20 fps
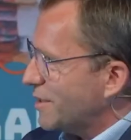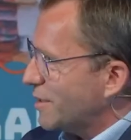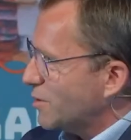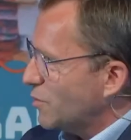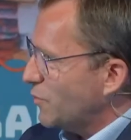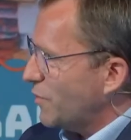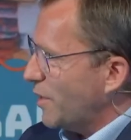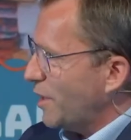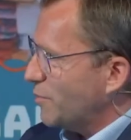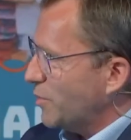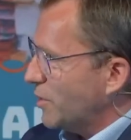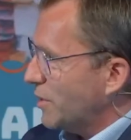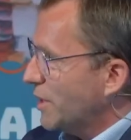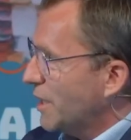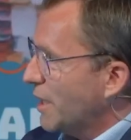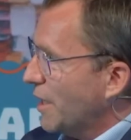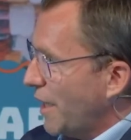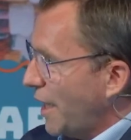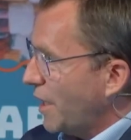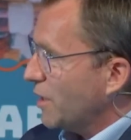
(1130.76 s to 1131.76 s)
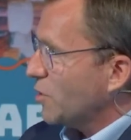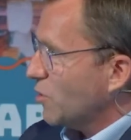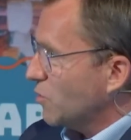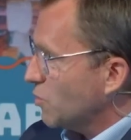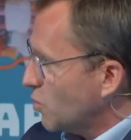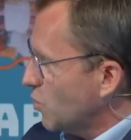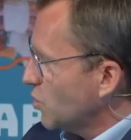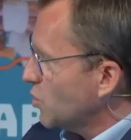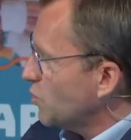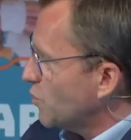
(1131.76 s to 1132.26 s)
the fiber, and can
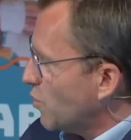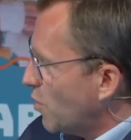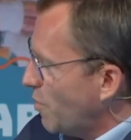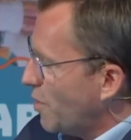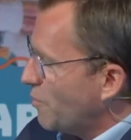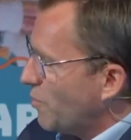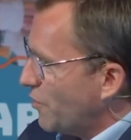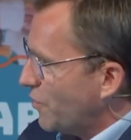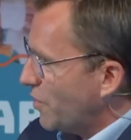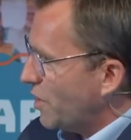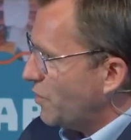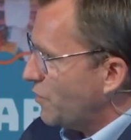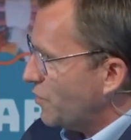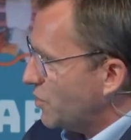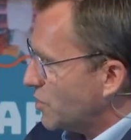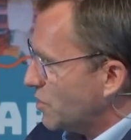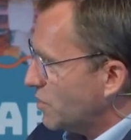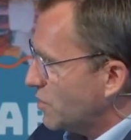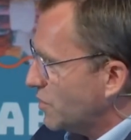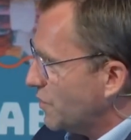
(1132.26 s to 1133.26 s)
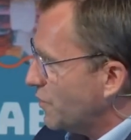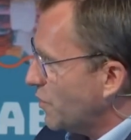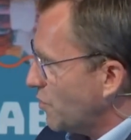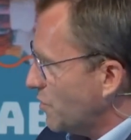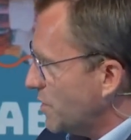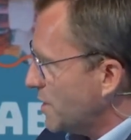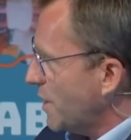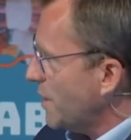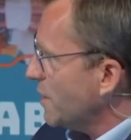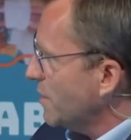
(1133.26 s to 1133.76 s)
cause problem of efficiency for
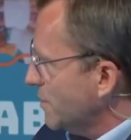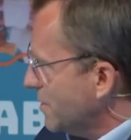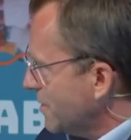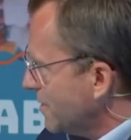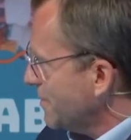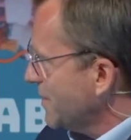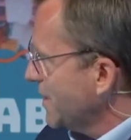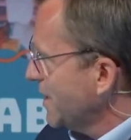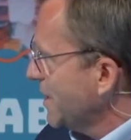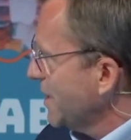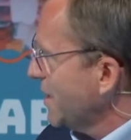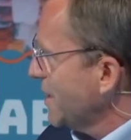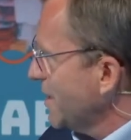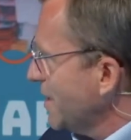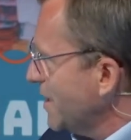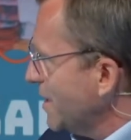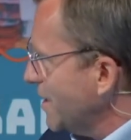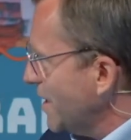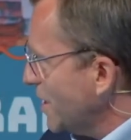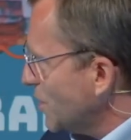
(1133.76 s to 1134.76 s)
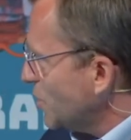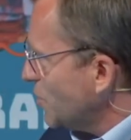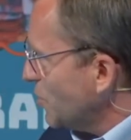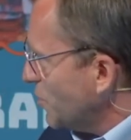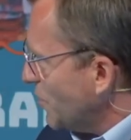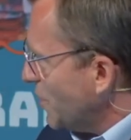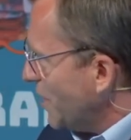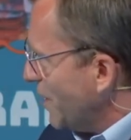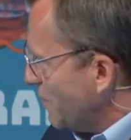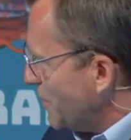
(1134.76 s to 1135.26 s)
recyclers. And that's,
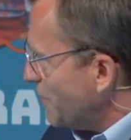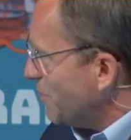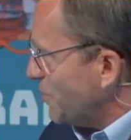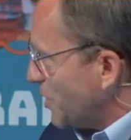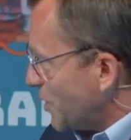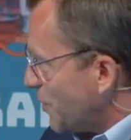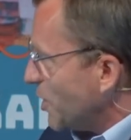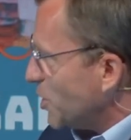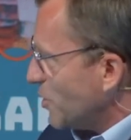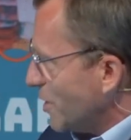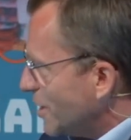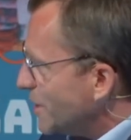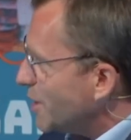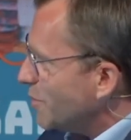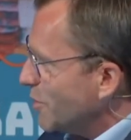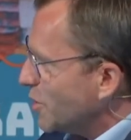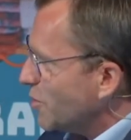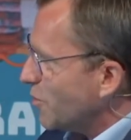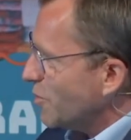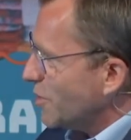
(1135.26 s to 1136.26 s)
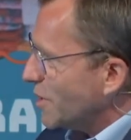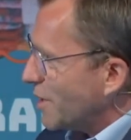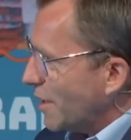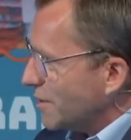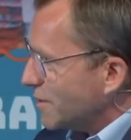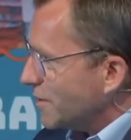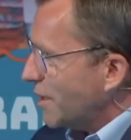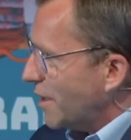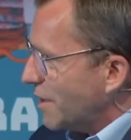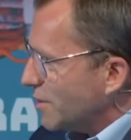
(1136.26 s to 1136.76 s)
especially in chemical
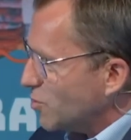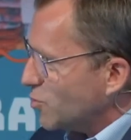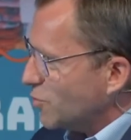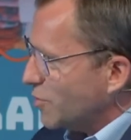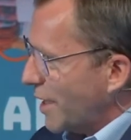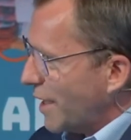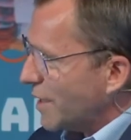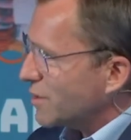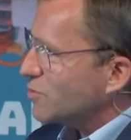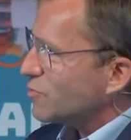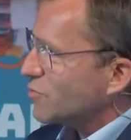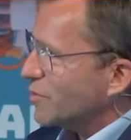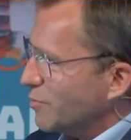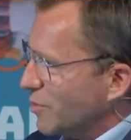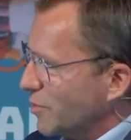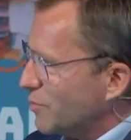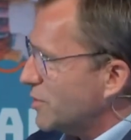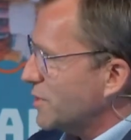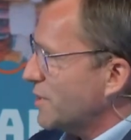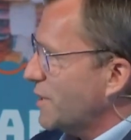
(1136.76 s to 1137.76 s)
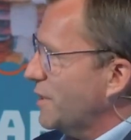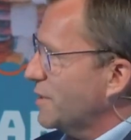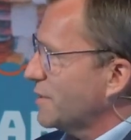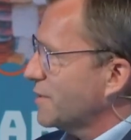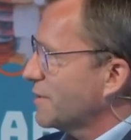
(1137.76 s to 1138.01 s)
recycling, has to be extremely precise.